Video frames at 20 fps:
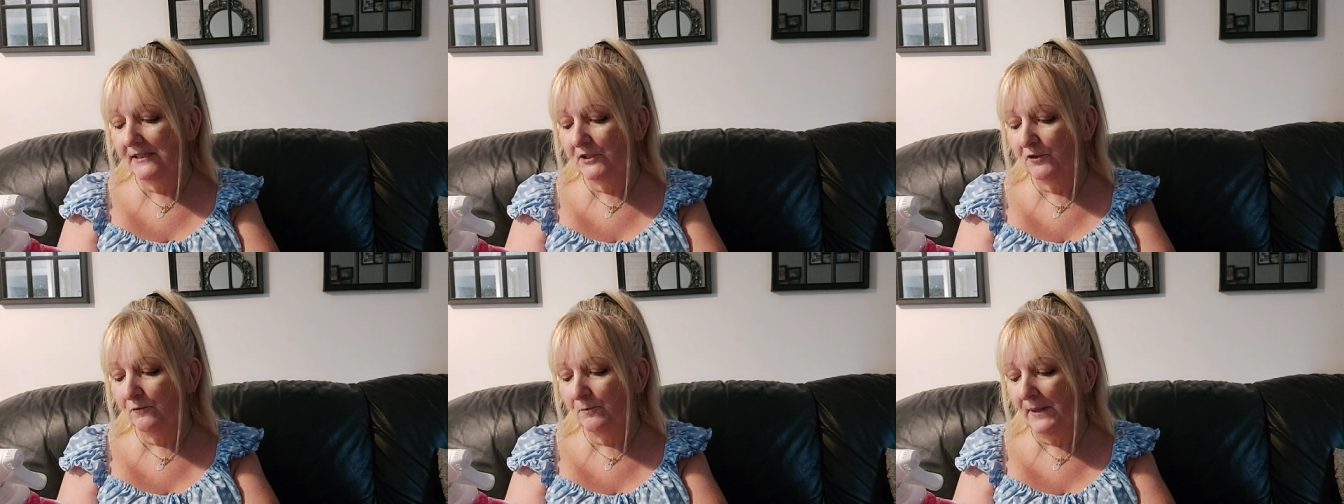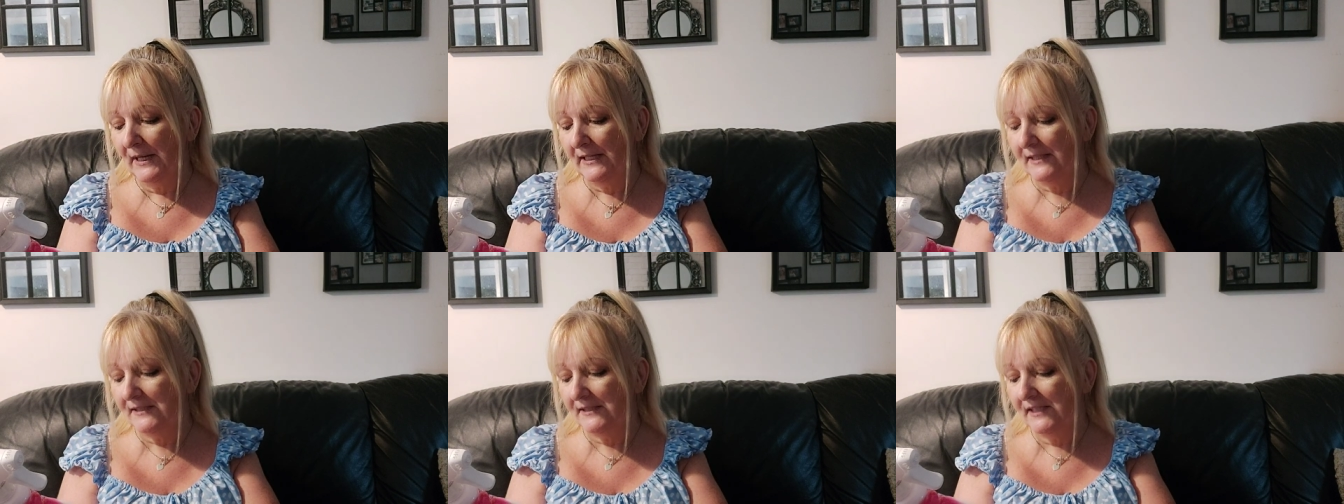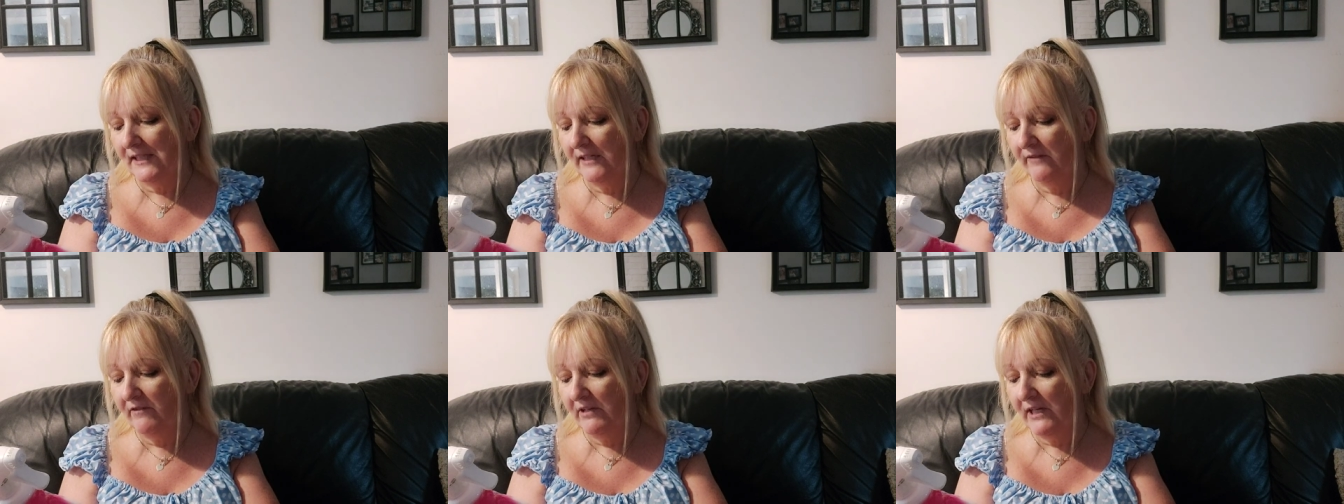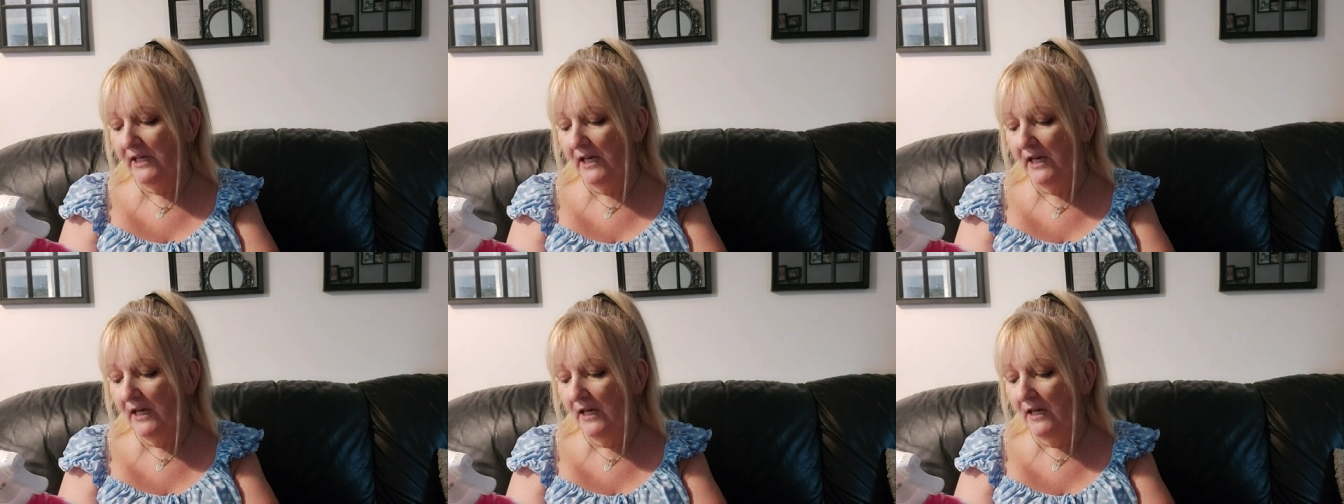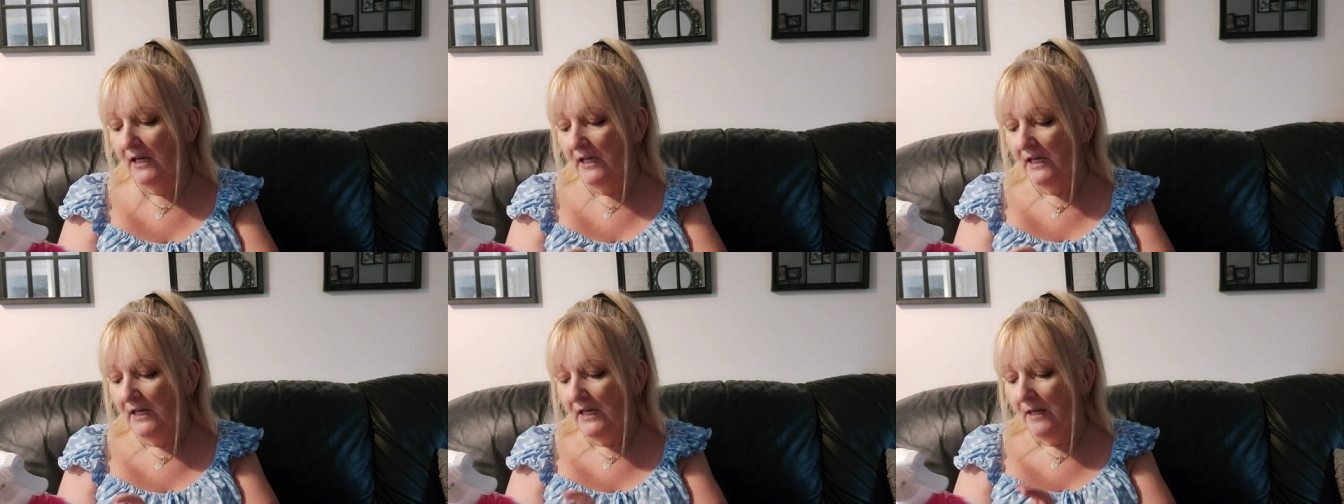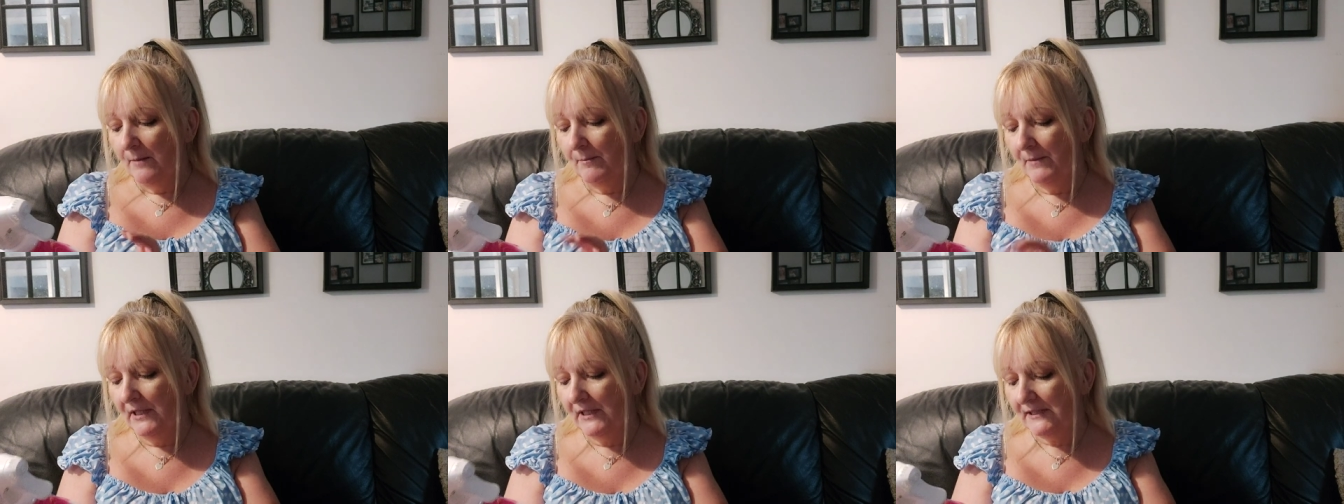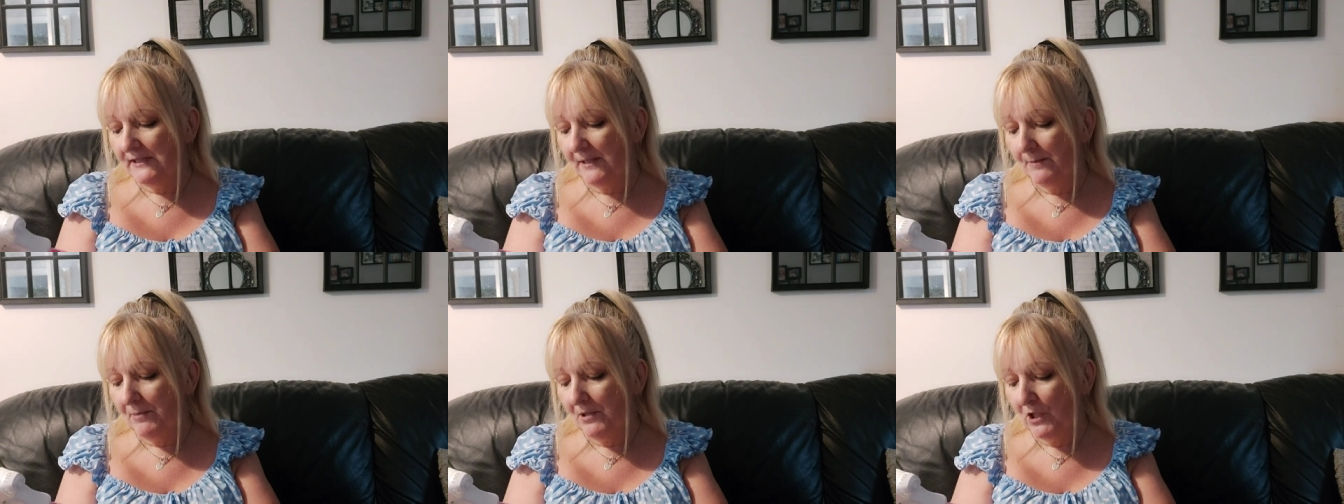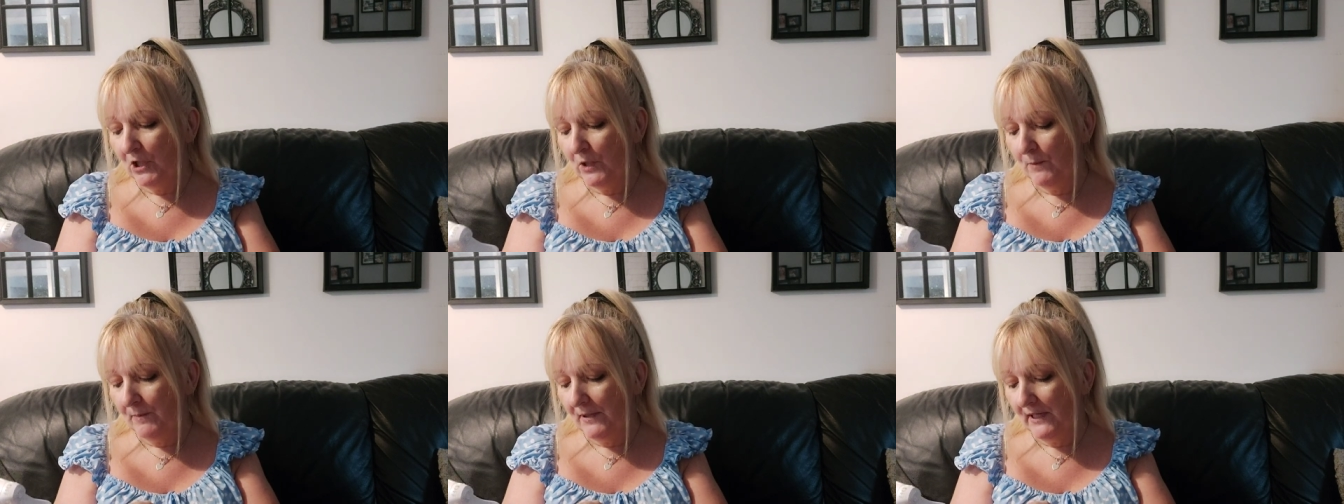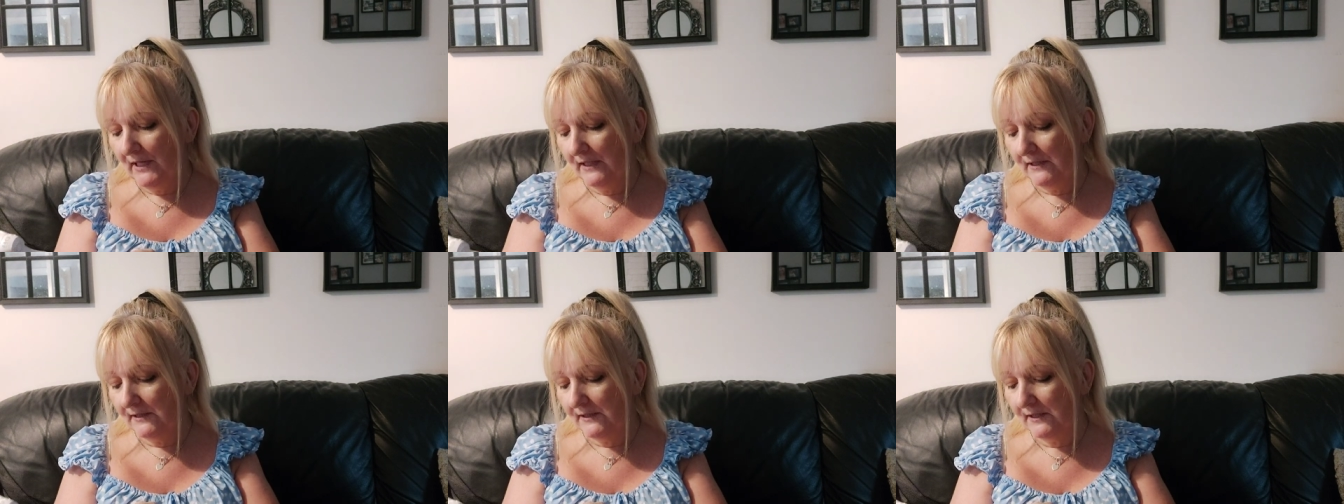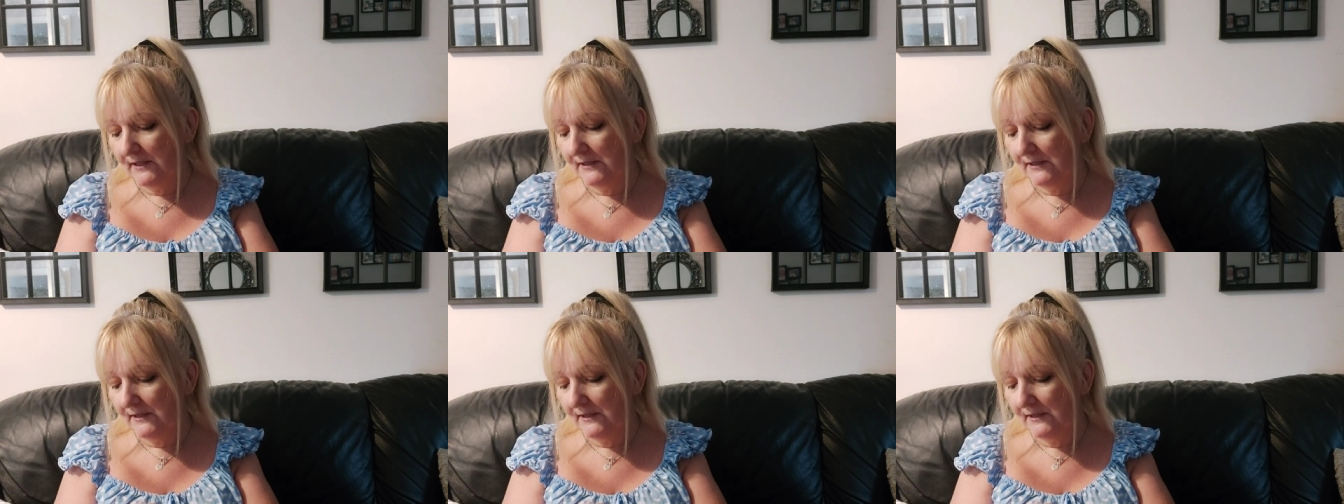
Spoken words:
of bacteria, multi-purpose.